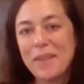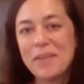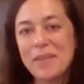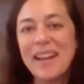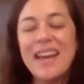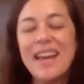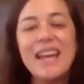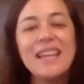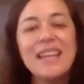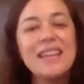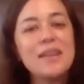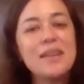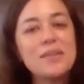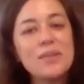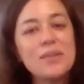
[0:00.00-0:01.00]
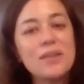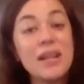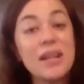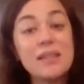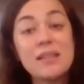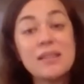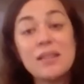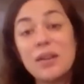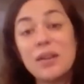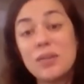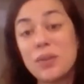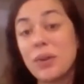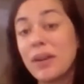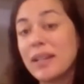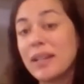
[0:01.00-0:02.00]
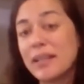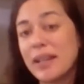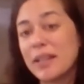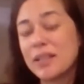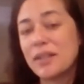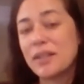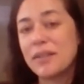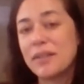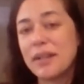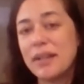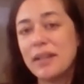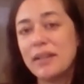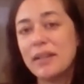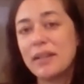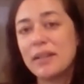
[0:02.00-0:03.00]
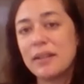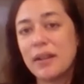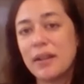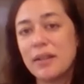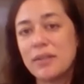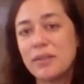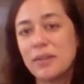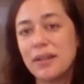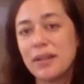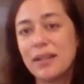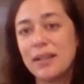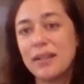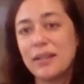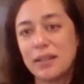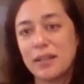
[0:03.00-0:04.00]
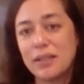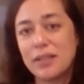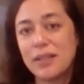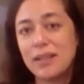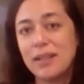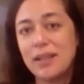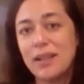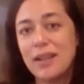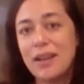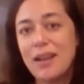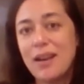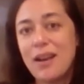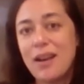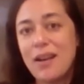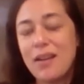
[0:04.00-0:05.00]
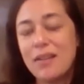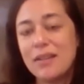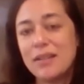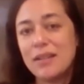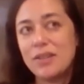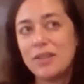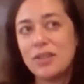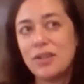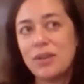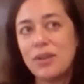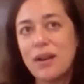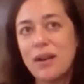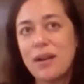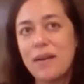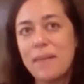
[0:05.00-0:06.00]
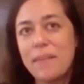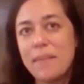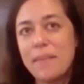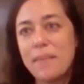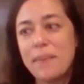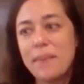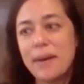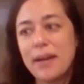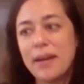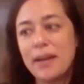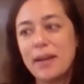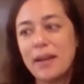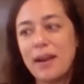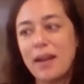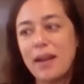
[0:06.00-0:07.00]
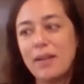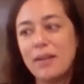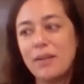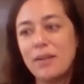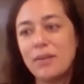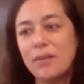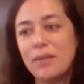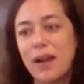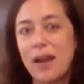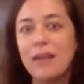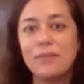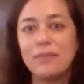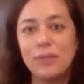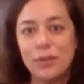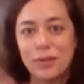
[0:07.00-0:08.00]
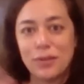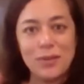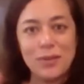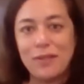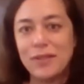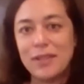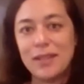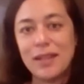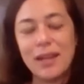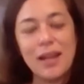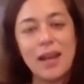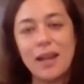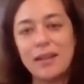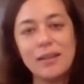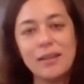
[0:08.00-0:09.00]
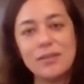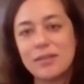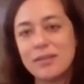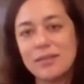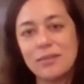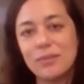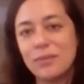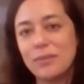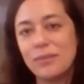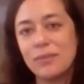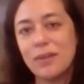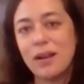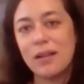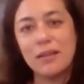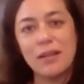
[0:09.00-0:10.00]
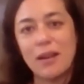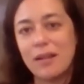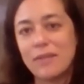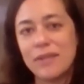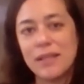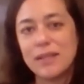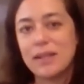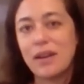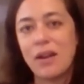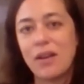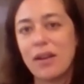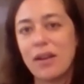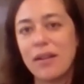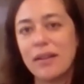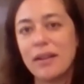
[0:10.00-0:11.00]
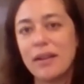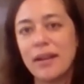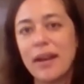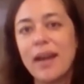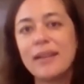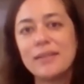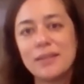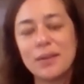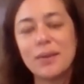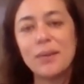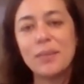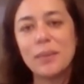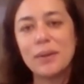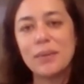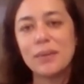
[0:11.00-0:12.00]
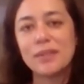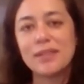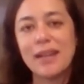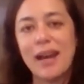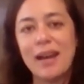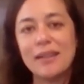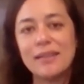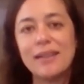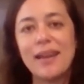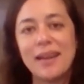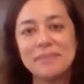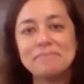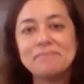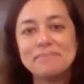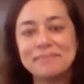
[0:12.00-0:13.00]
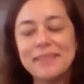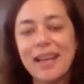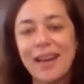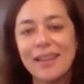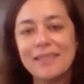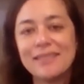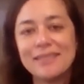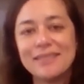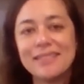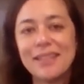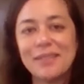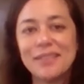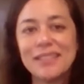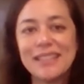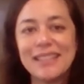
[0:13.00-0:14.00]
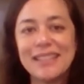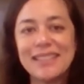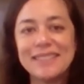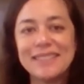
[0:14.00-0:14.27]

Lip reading: Okay. Yeah. So there is the Hattori collection already, the Clara Hattori collection on Densho. But I looked through everything and there's a lot of things that are not there yet. So it'd be cool to add to that. Yeah, definitely.